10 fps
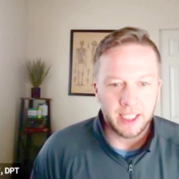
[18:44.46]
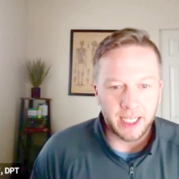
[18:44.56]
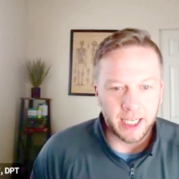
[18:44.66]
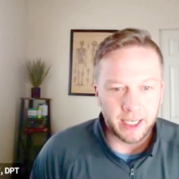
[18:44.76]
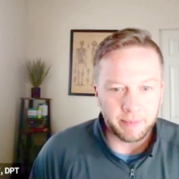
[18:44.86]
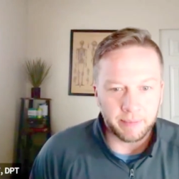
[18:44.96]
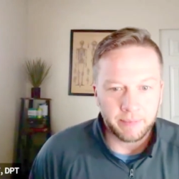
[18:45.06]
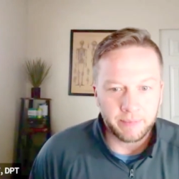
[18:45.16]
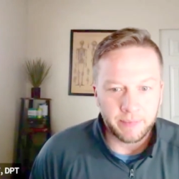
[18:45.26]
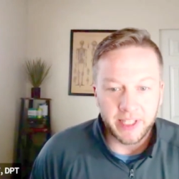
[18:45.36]
Um,
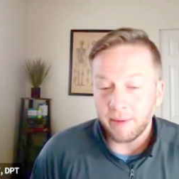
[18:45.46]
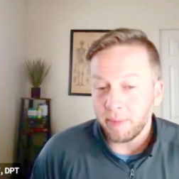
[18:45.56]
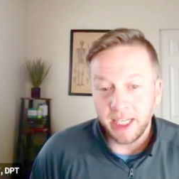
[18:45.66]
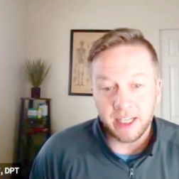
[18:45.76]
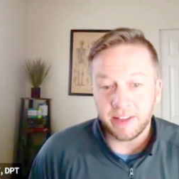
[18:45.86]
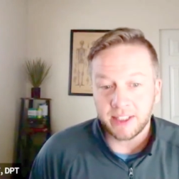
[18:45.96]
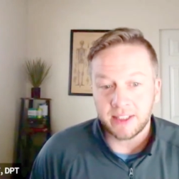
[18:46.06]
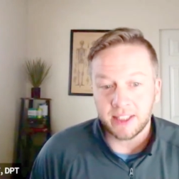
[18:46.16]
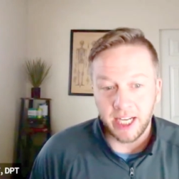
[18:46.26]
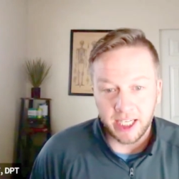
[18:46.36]
not many of
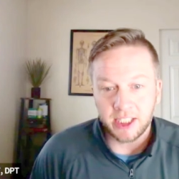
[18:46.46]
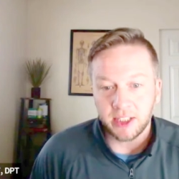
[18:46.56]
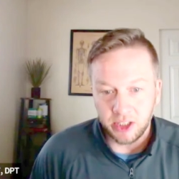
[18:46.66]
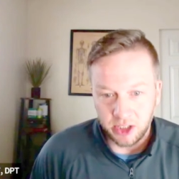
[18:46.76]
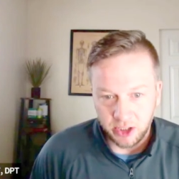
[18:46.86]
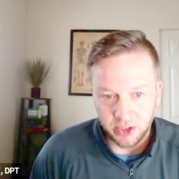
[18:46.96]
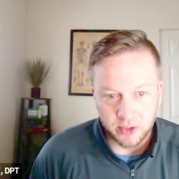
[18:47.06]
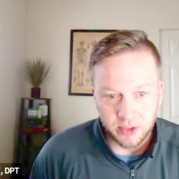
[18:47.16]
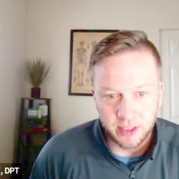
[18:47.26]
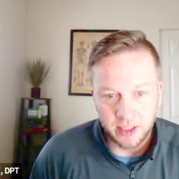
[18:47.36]
us actually
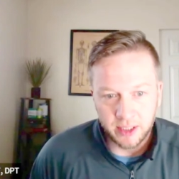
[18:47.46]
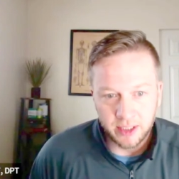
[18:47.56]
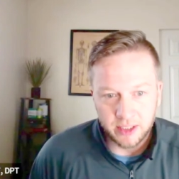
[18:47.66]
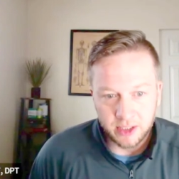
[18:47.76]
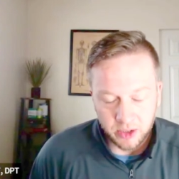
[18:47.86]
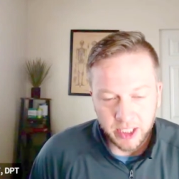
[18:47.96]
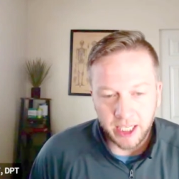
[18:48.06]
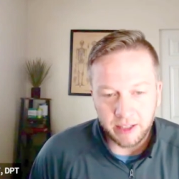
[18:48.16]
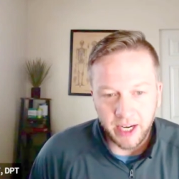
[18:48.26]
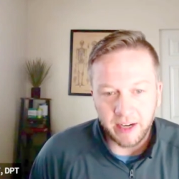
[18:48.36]
do. So you kind
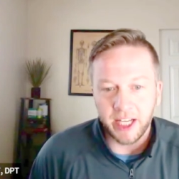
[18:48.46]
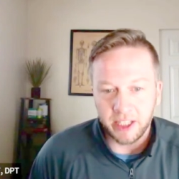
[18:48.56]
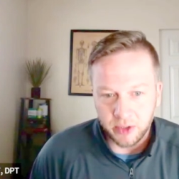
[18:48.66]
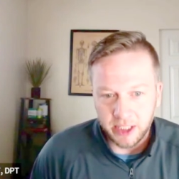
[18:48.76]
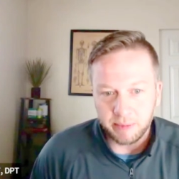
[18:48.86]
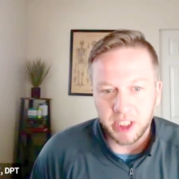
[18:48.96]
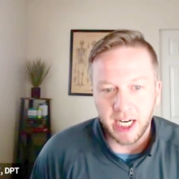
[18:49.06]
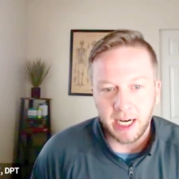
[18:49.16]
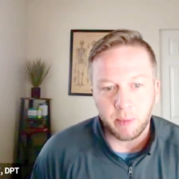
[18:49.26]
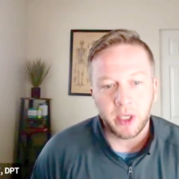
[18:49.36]
of have that dream
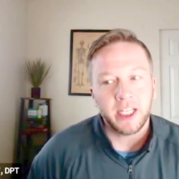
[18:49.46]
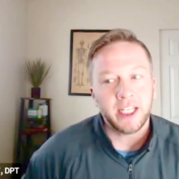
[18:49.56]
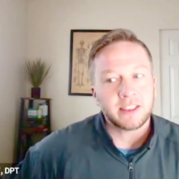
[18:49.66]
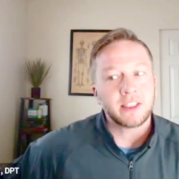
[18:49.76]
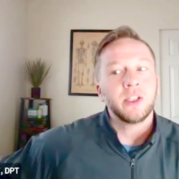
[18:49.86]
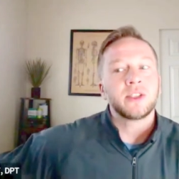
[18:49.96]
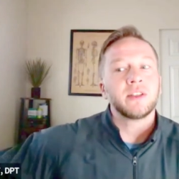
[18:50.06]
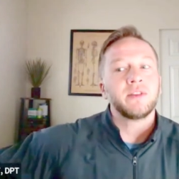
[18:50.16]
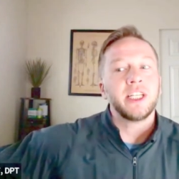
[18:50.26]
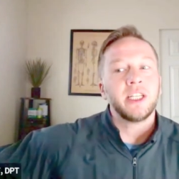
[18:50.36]
job working
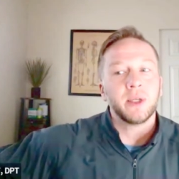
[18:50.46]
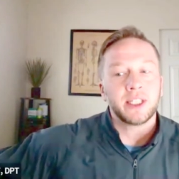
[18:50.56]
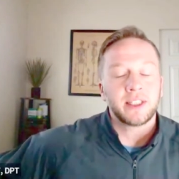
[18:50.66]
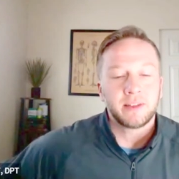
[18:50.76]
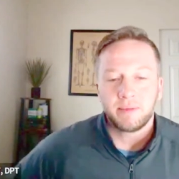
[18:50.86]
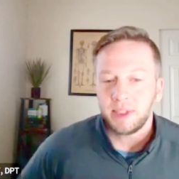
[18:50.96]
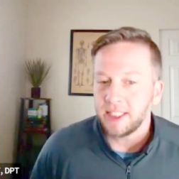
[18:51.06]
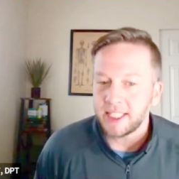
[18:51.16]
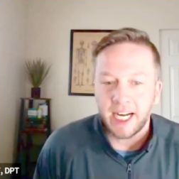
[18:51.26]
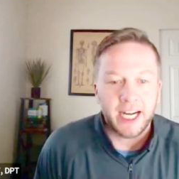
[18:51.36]
exclusively with these
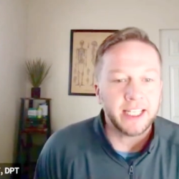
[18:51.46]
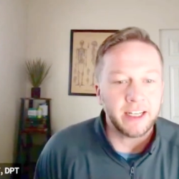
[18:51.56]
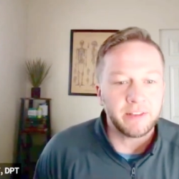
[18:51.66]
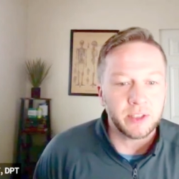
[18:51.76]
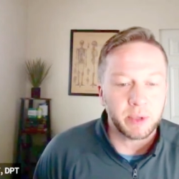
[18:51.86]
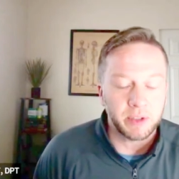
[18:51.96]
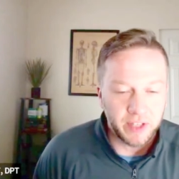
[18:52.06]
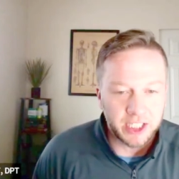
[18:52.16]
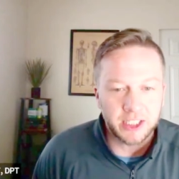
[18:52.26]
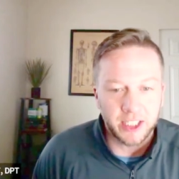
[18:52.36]
high level
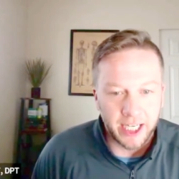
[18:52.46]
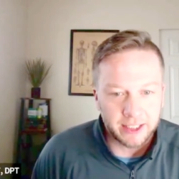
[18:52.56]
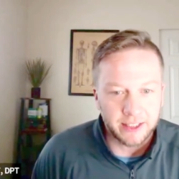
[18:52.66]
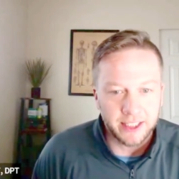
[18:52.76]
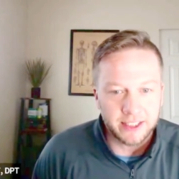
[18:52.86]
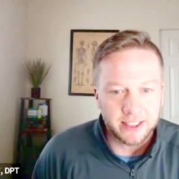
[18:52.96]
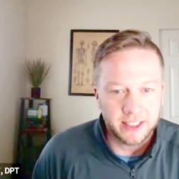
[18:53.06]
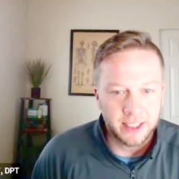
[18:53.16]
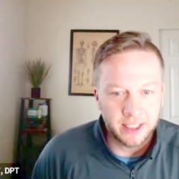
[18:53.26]
professional athletes.